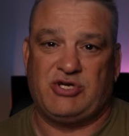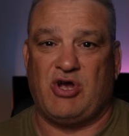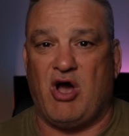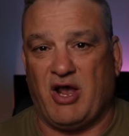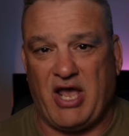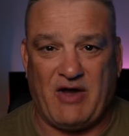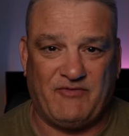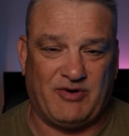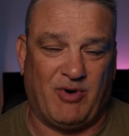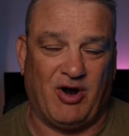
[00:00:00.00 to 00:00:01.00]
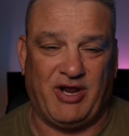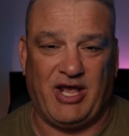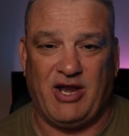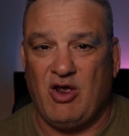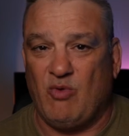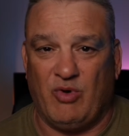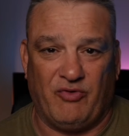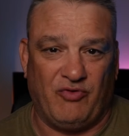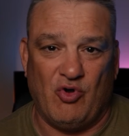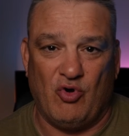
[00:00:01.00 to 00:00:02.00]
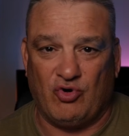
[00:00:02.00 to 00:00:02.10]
talk aftermarket with no